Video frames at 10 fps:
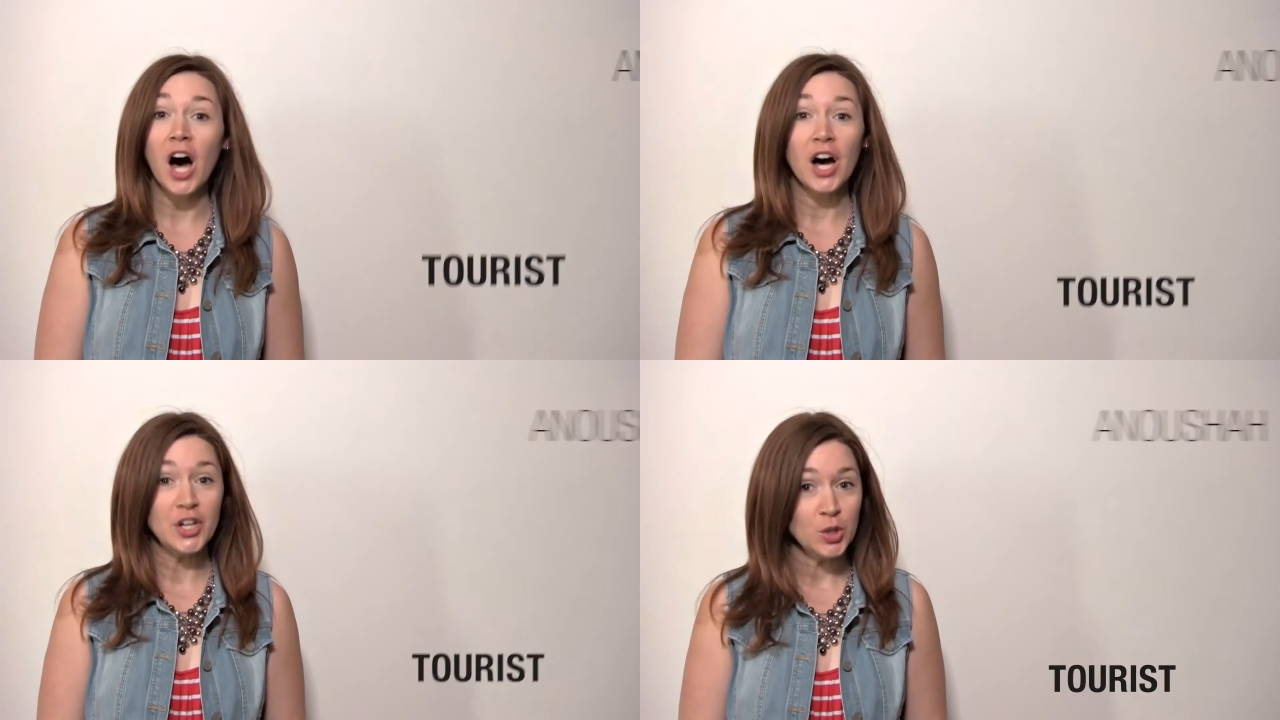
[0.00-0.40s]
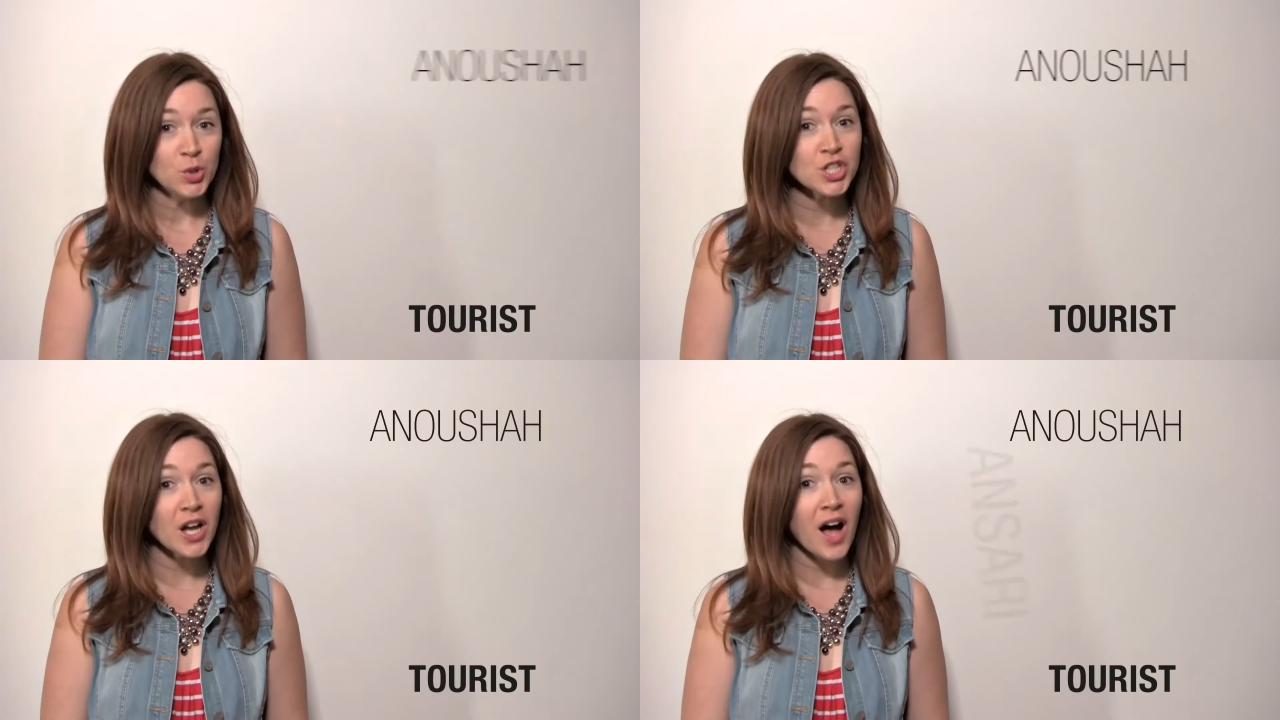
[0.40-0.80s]

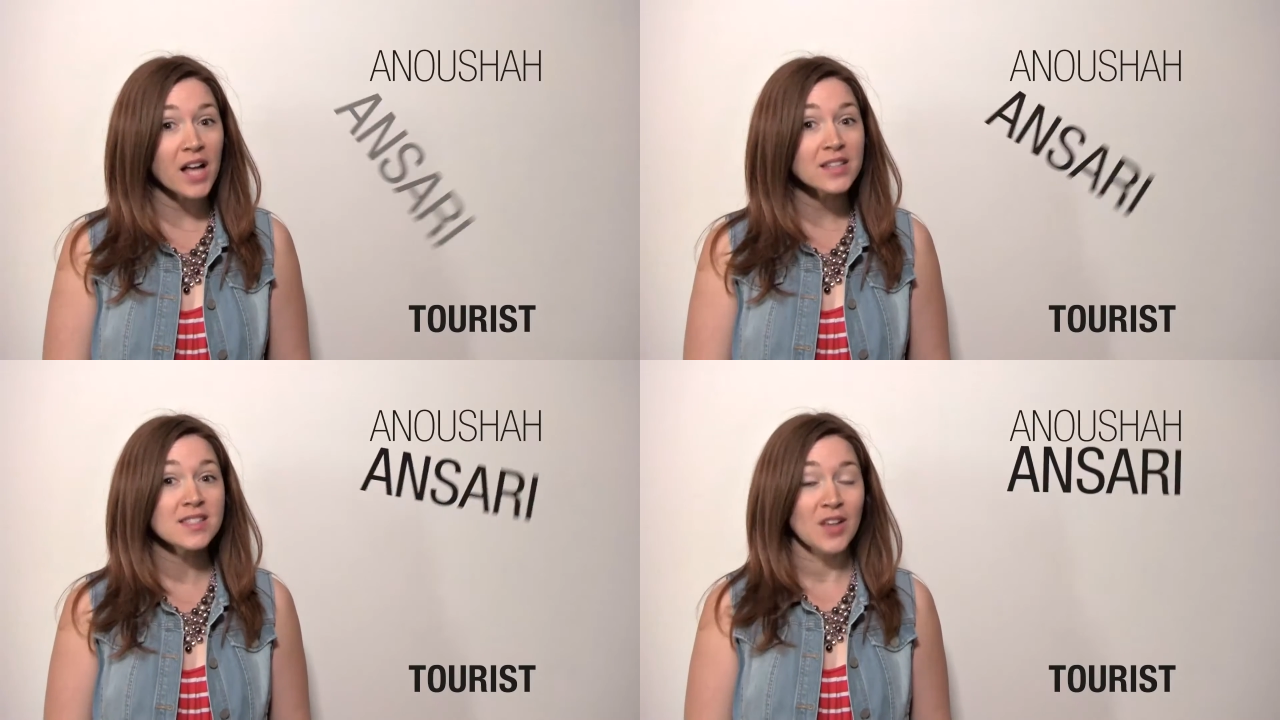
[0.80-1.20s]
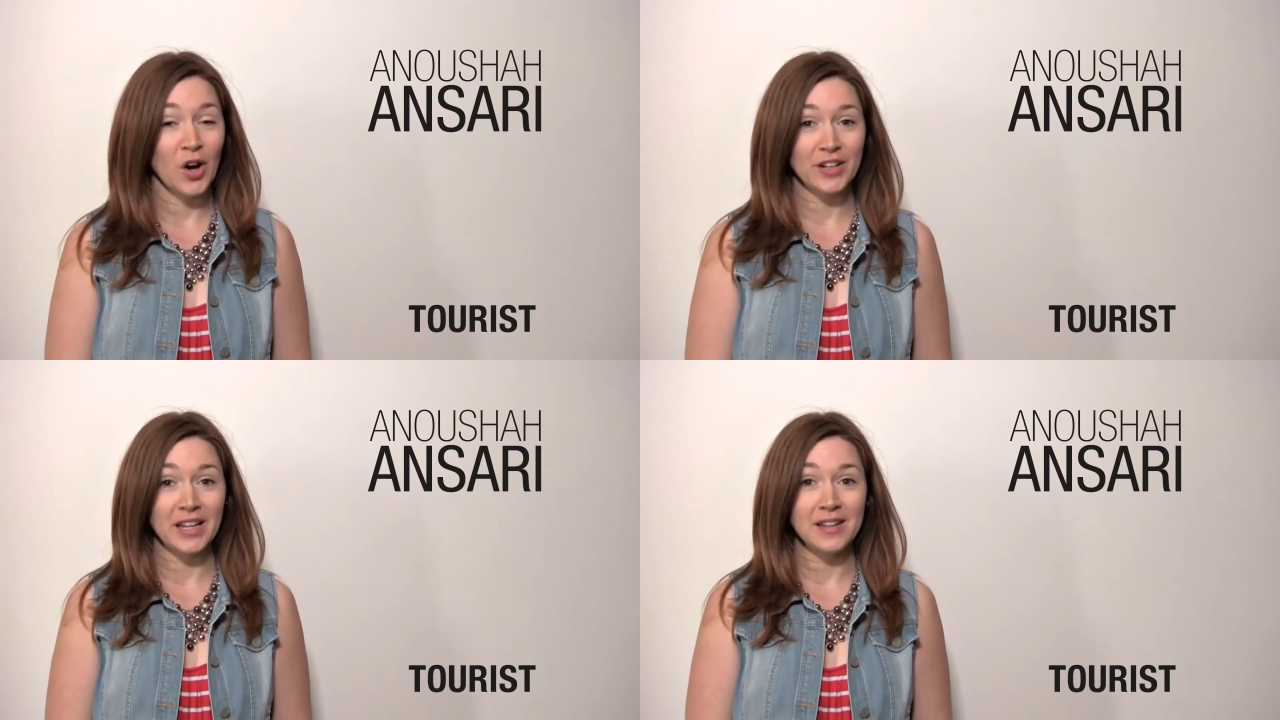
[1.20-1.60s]
Anousheh
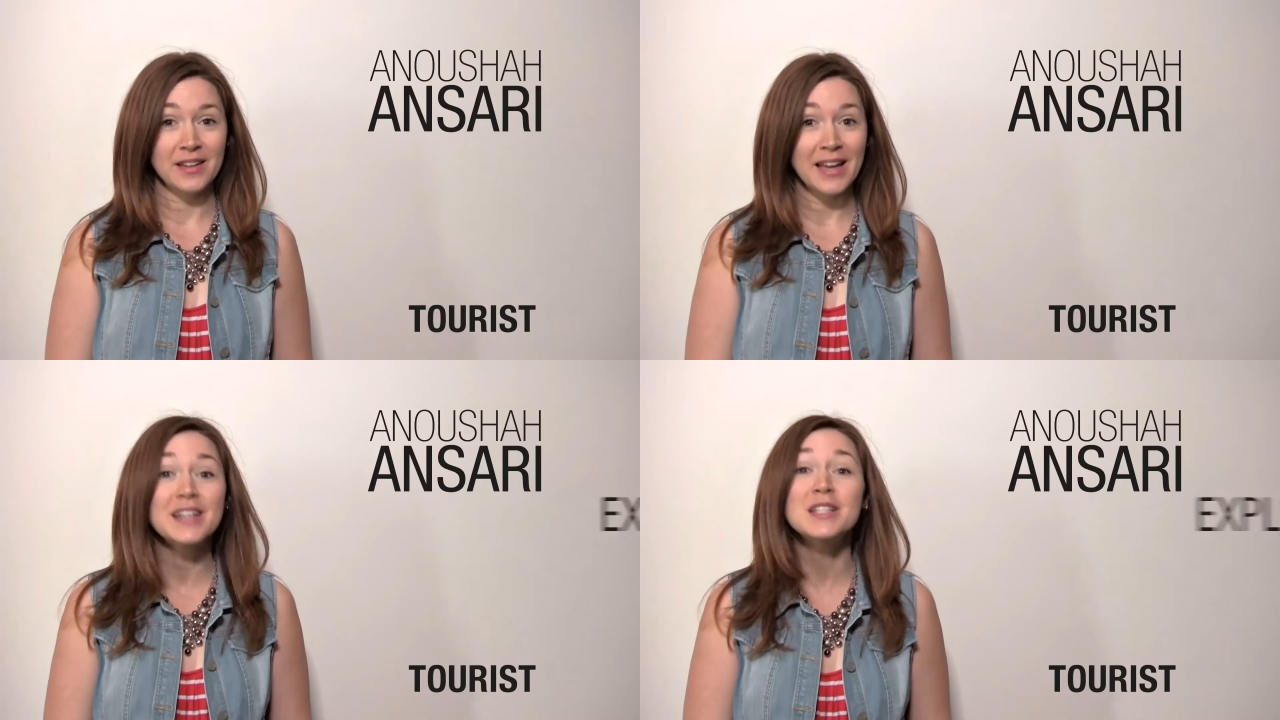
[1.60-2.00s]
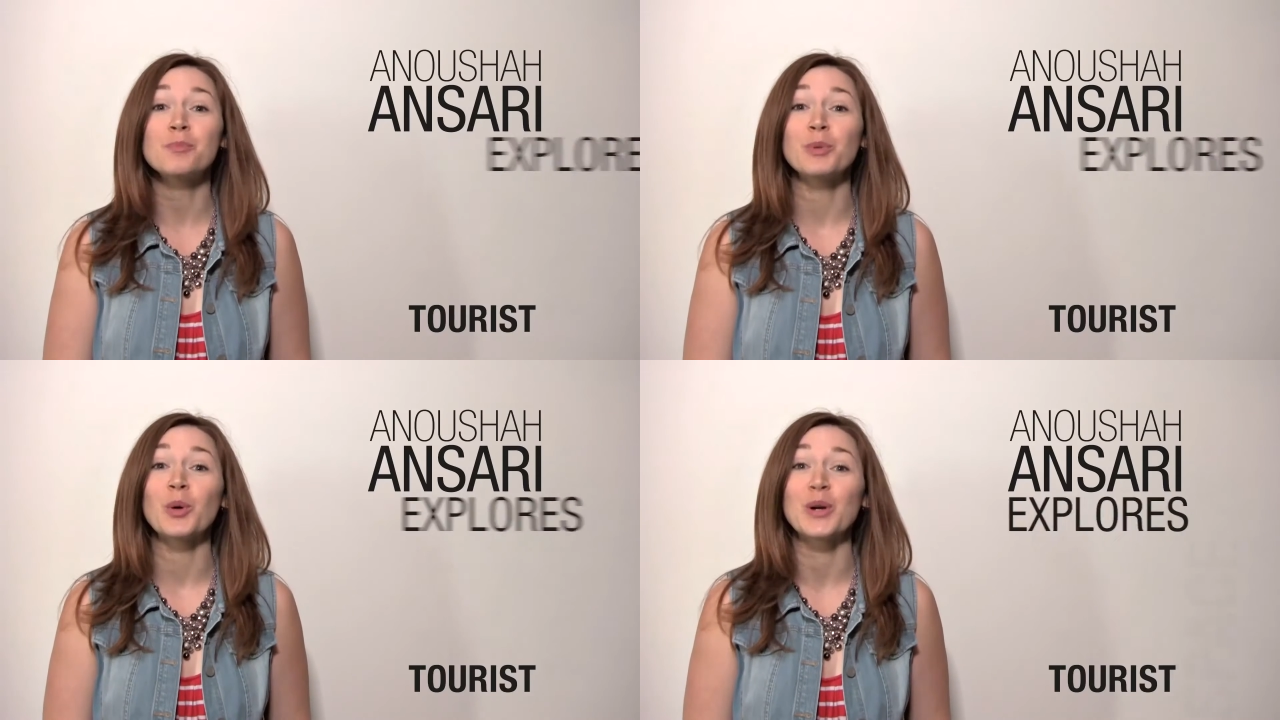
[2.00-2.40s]
Ansari
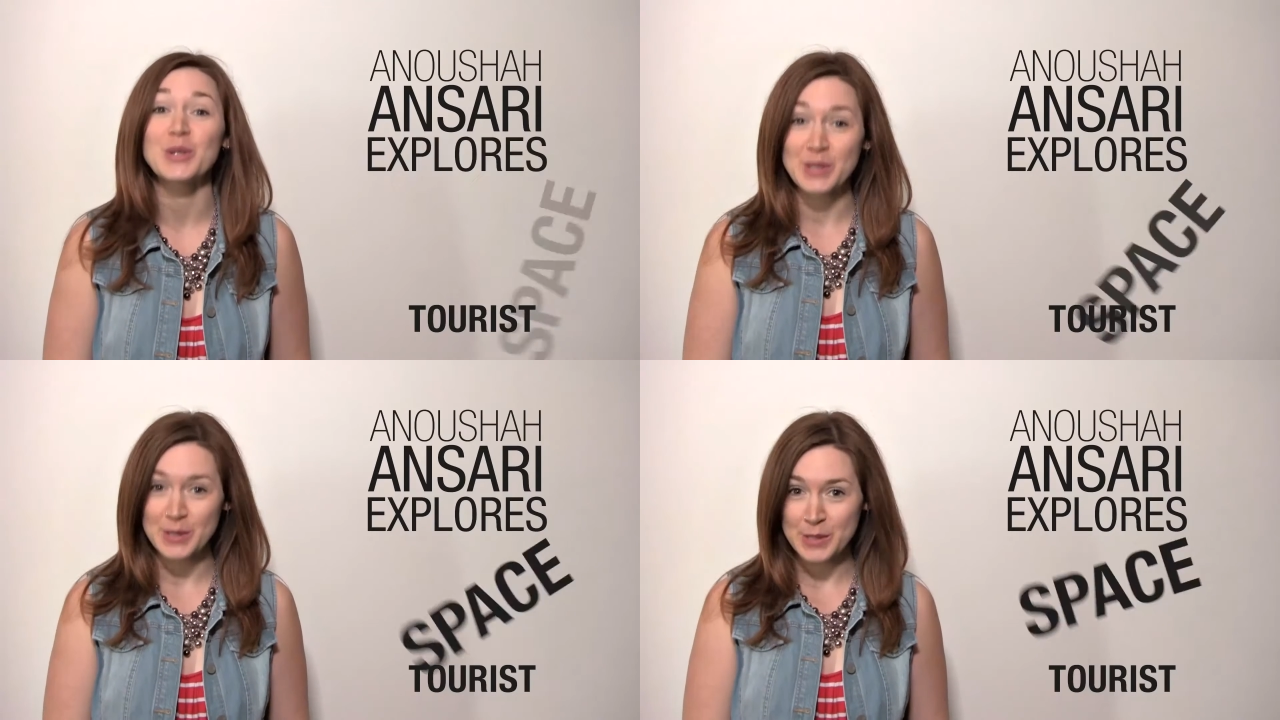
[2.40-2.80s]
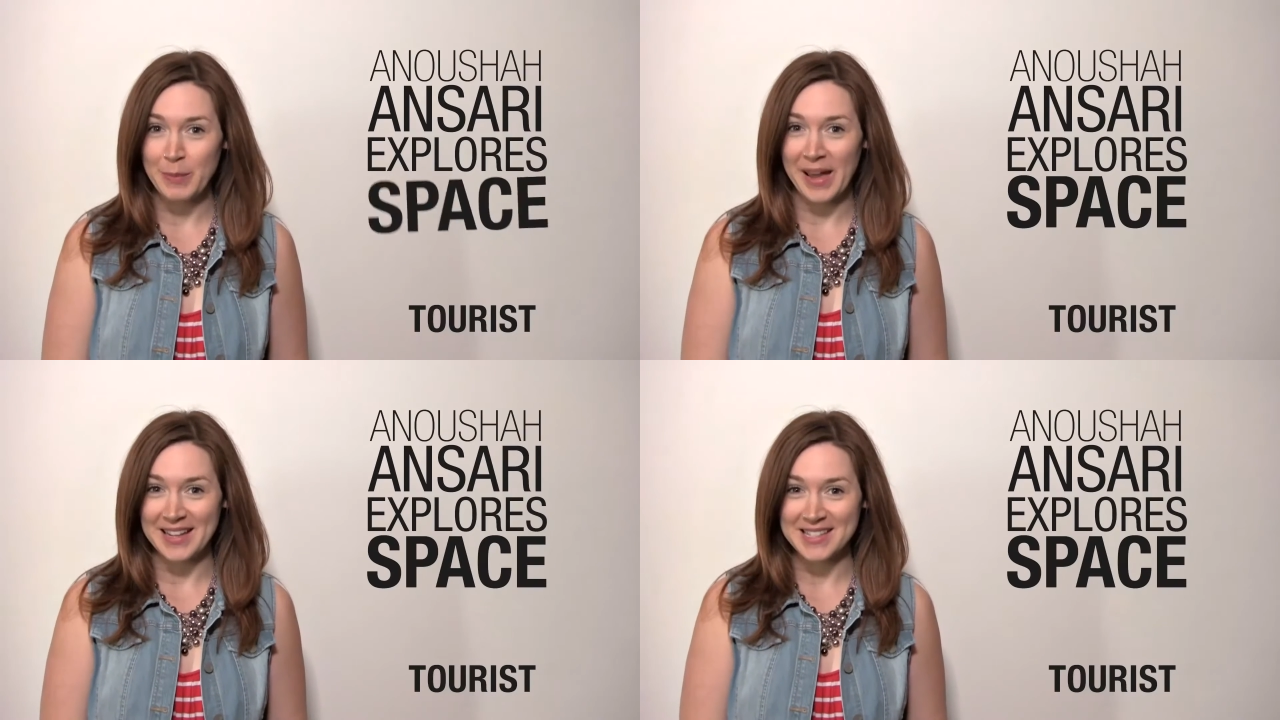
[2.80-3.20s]
Explores
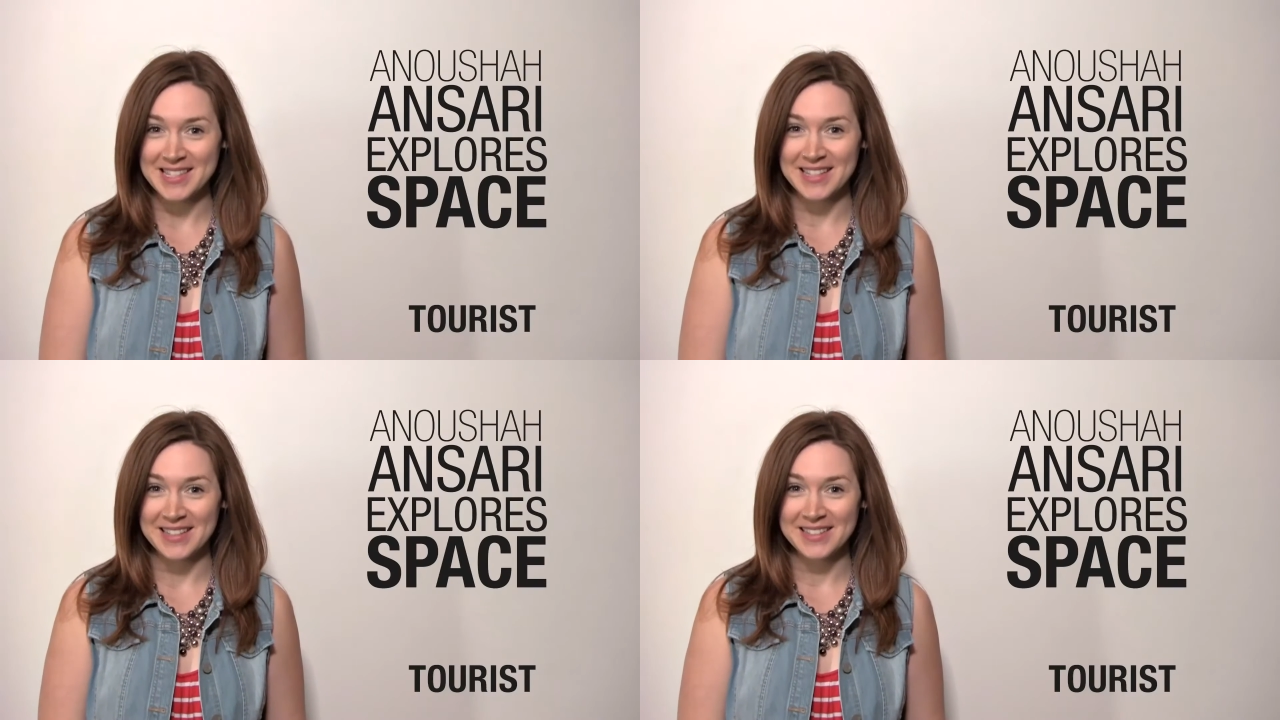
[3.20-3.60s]
Space.